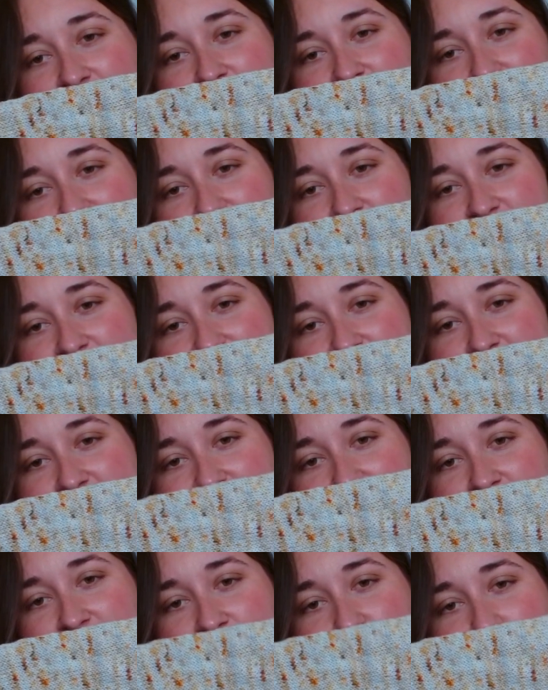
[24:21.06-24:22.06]
it kind of
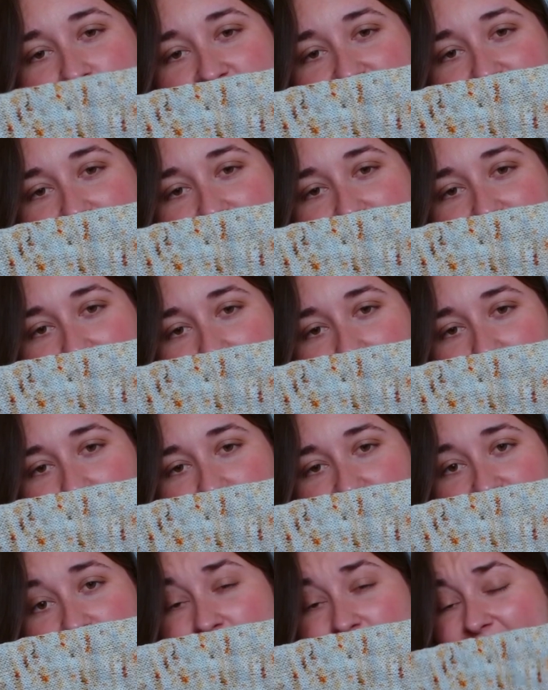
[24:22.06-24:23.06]
entertaining and pretty.
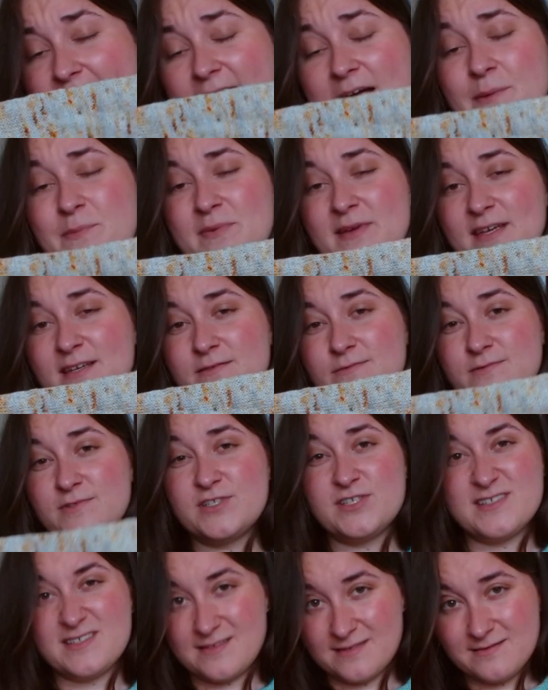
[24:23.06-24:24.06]
Makes me happy, which
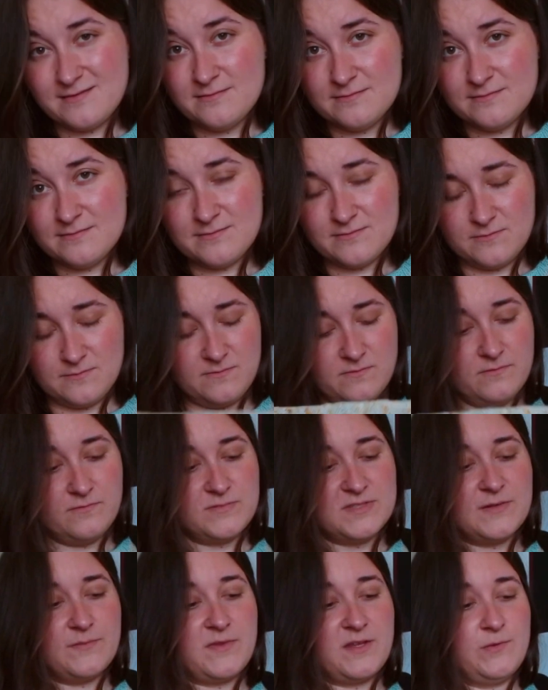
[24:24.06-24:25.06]
is
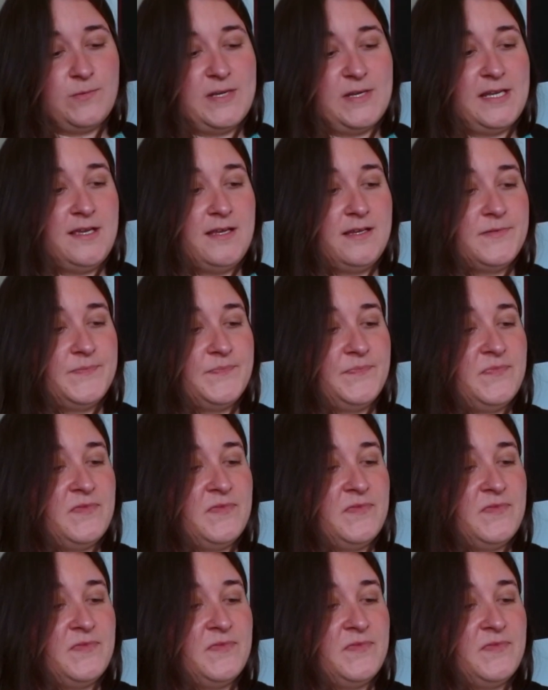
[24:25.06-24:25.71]
something we need.